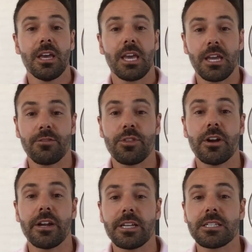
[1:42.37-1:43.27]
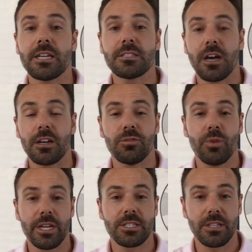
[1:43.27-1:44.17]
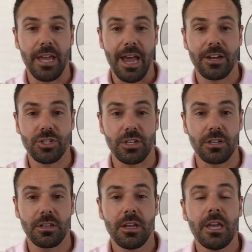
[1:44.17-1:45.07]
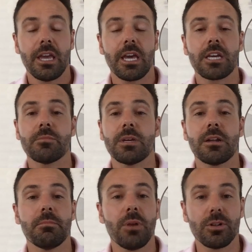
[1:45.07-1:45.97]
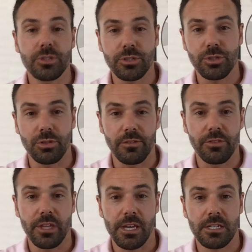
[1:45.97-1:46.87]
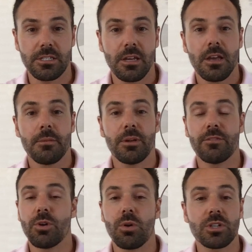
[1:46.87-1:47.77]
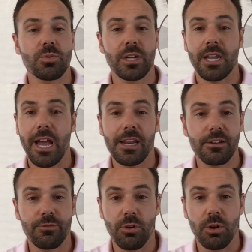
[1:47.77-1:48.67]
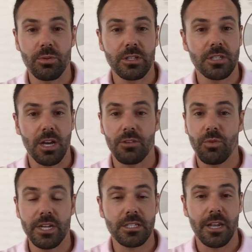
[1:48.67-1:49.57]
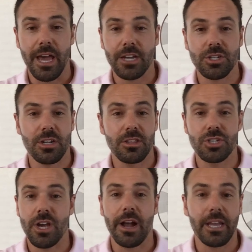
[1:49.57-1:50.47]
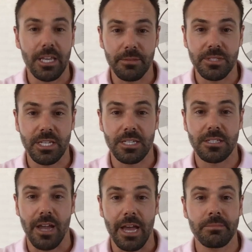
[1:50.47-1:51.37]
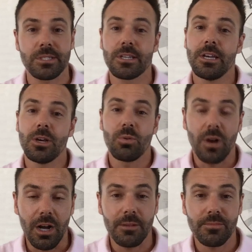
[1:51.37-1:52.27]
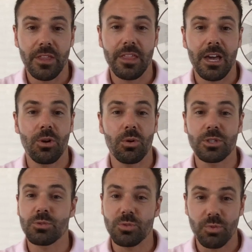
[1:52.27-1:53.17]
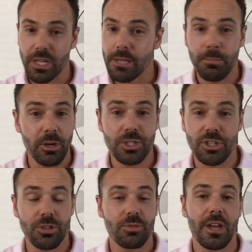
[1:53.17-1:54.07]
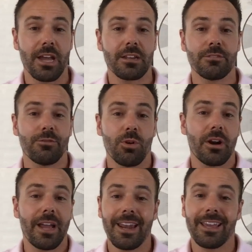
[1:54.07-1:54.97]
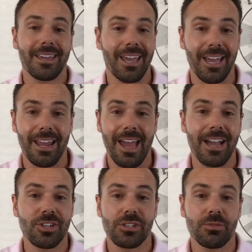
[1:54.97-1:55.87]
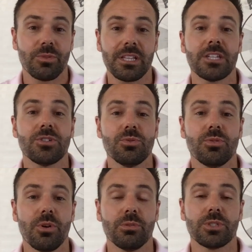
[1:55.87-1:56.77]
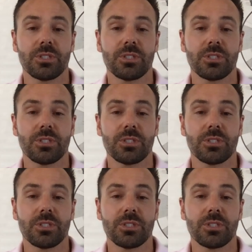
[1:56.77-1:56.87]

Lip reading: If there is a ton of wasted action, it can mean a multitude of things. But if the horse went 9-4 with a ton of wasted action and the jock hit him 6 times, well, then that horse was really pushed to do 9-4, and it can't actually really do those